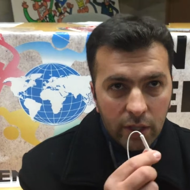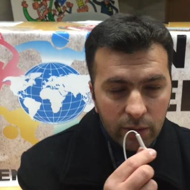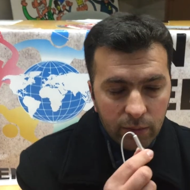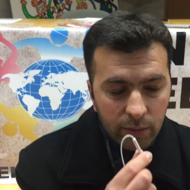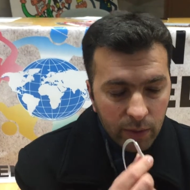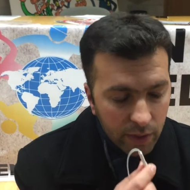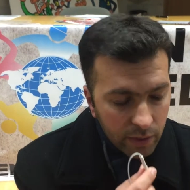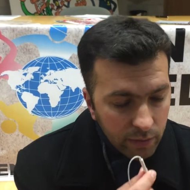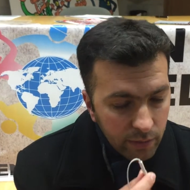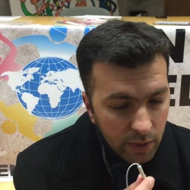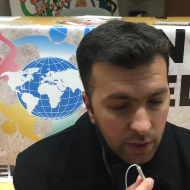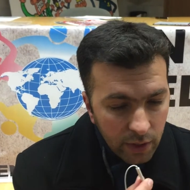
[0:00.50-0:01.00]

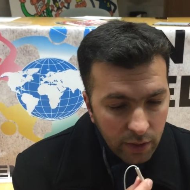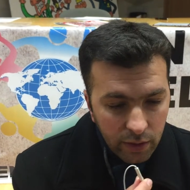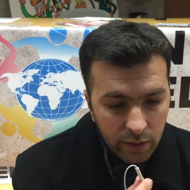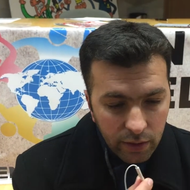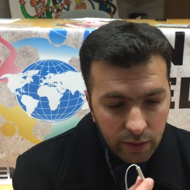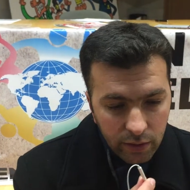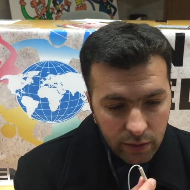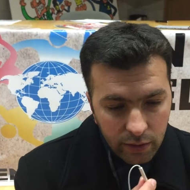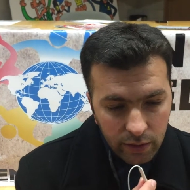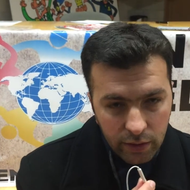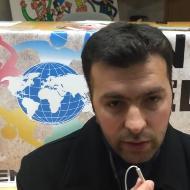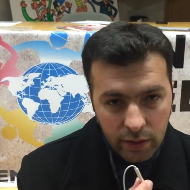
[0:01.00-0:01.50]

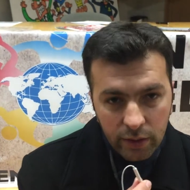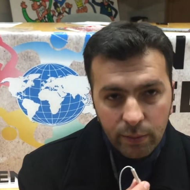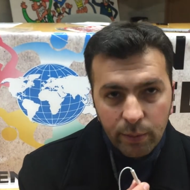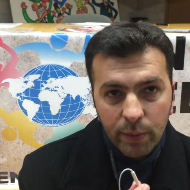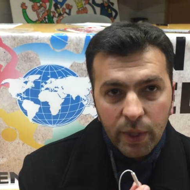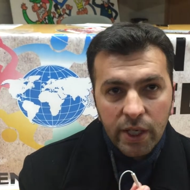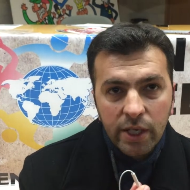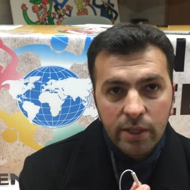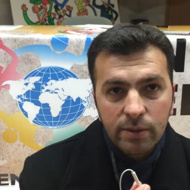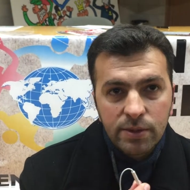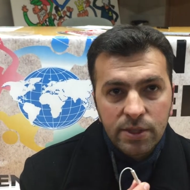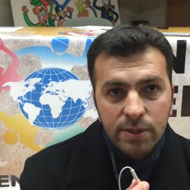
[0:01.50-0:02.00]
Uh,
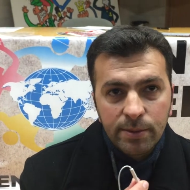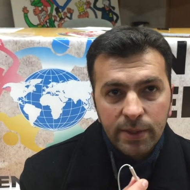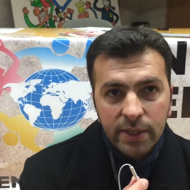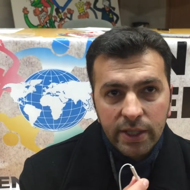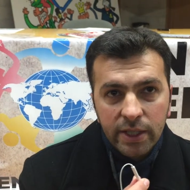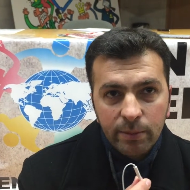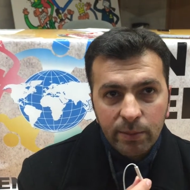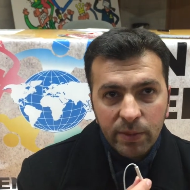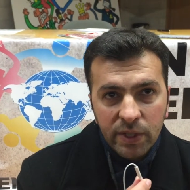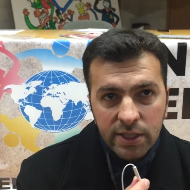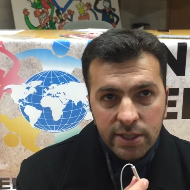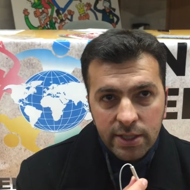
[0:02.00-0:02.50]
my name is
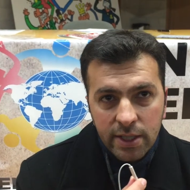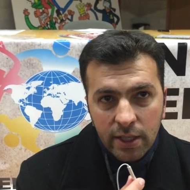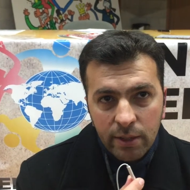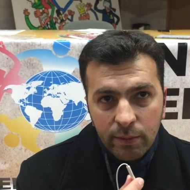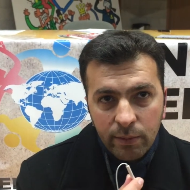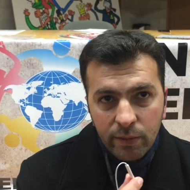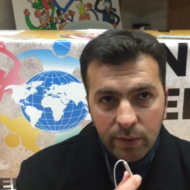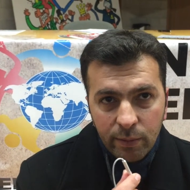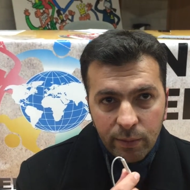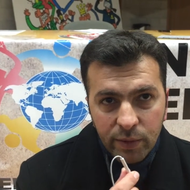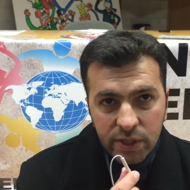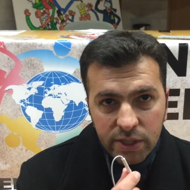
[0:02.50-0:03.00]
Dimata Meza.
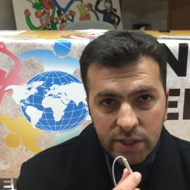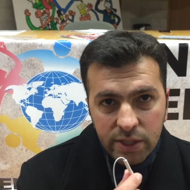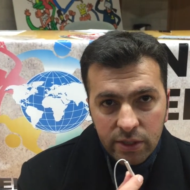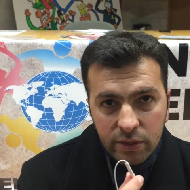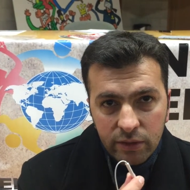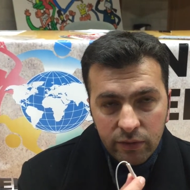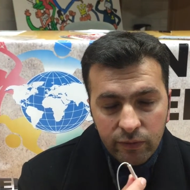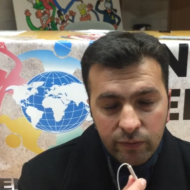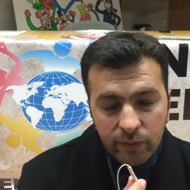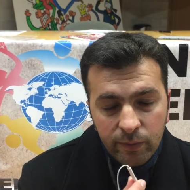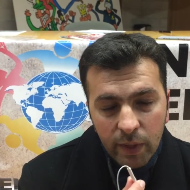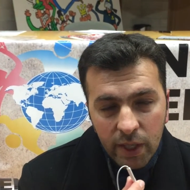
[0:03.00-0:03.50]
I'm the
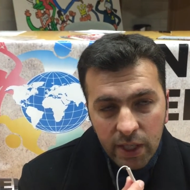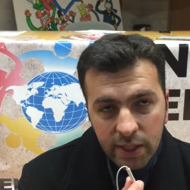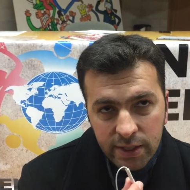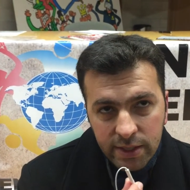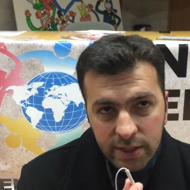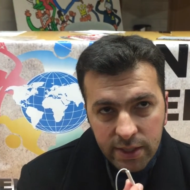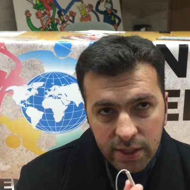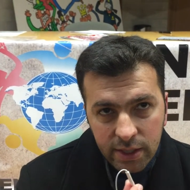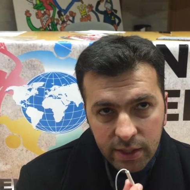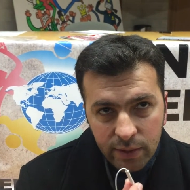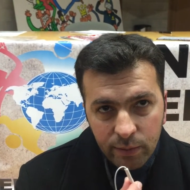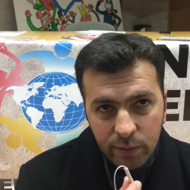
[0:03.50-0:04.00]
president of
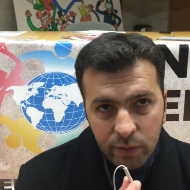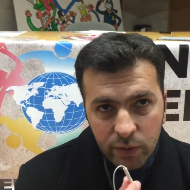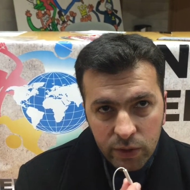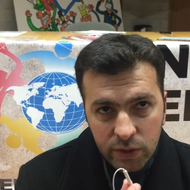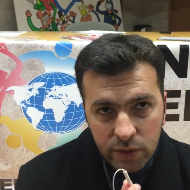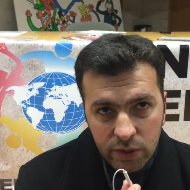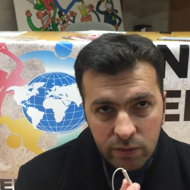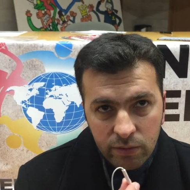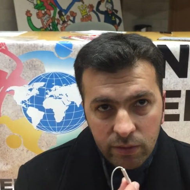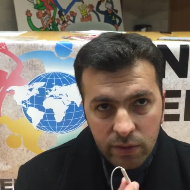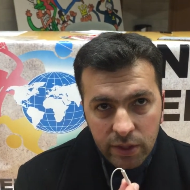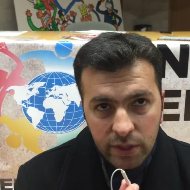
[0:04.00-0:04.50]
Palestinian
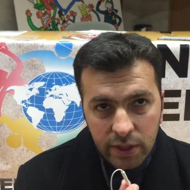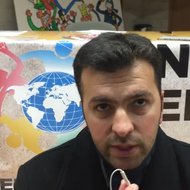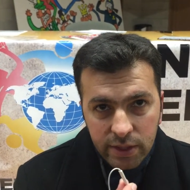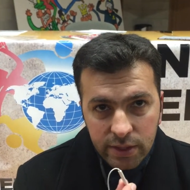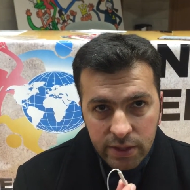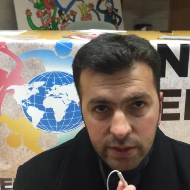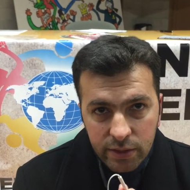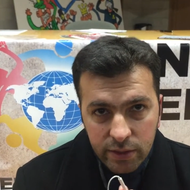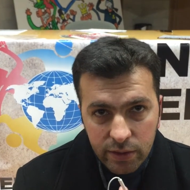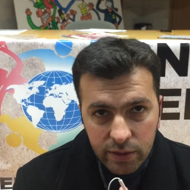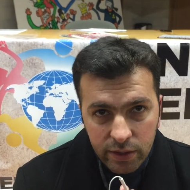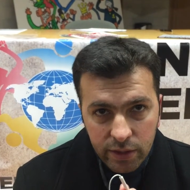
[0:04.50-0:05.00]
Postal
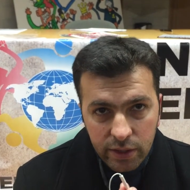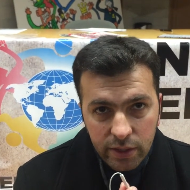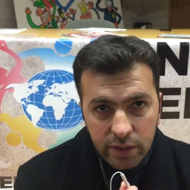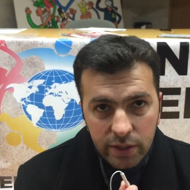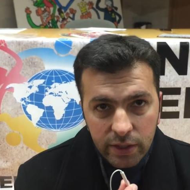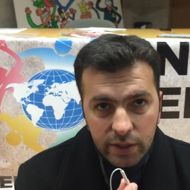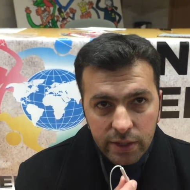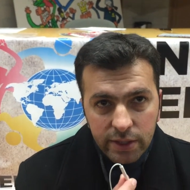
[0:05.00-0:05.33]
Workers Union.